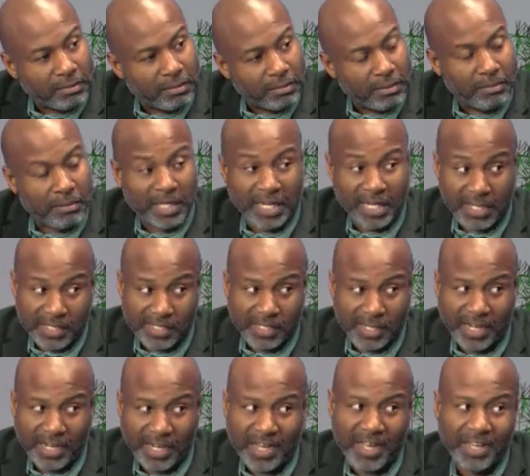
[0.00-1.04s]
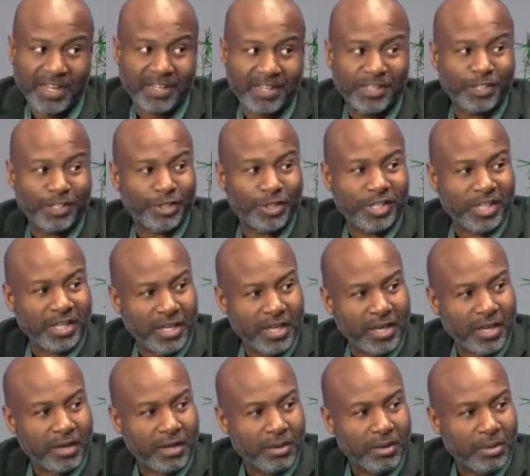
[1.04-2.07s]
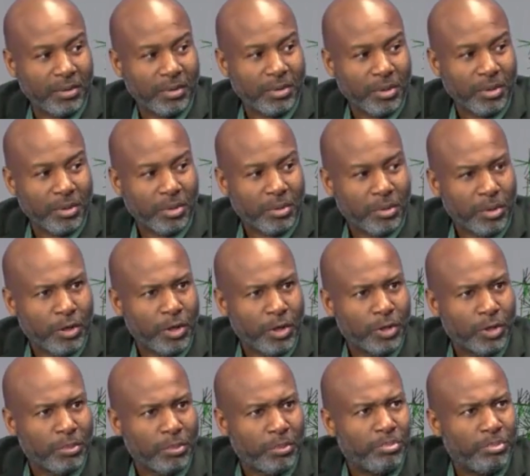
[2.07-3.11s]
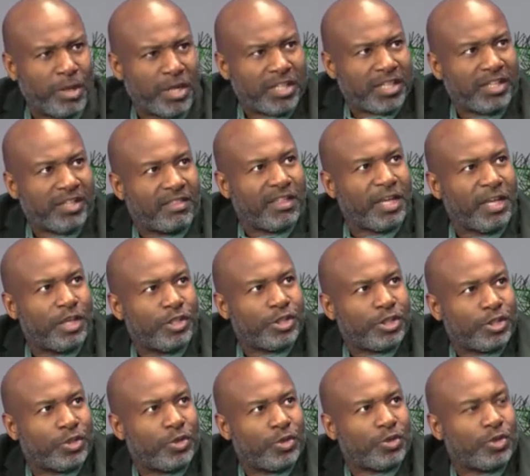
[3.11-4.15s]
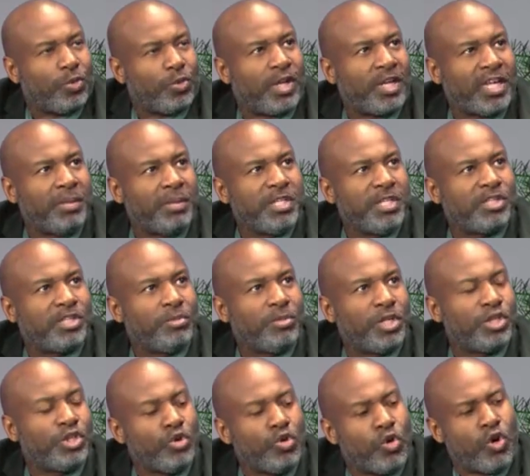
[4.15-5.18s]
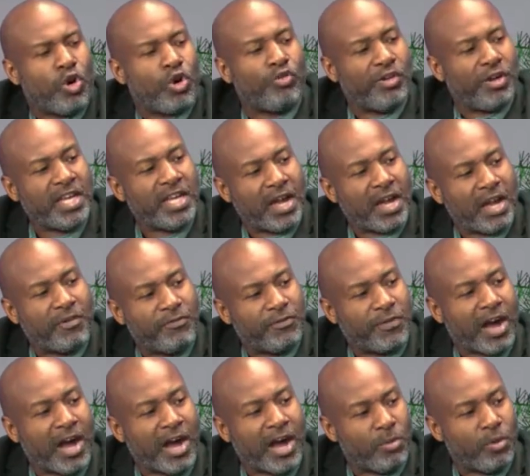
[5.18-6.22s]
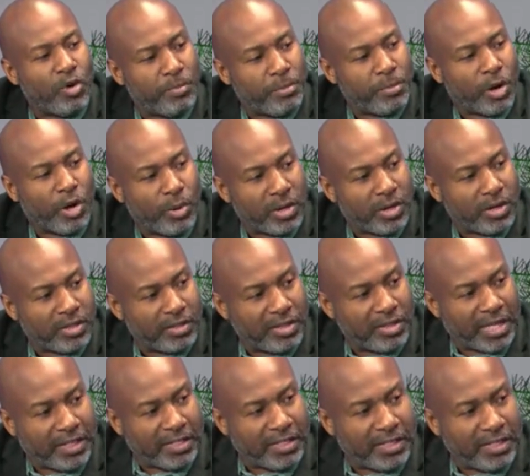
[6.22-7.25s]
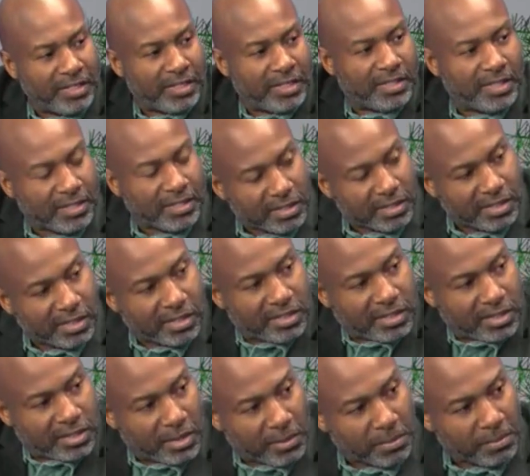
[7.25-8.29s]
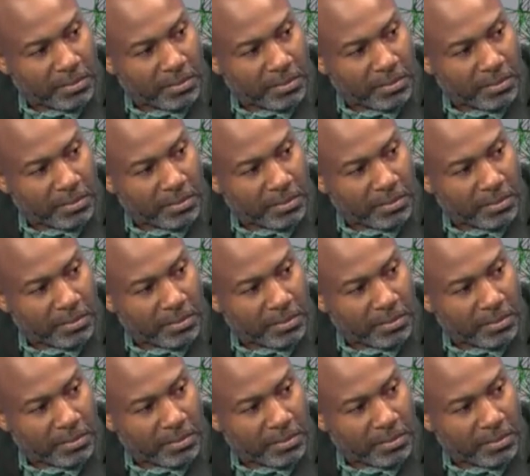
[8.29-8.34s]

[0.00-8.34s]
But like I said, I can't get into it here. But the thing is, so, so what that means to me is you already have far more power than the, the, the system,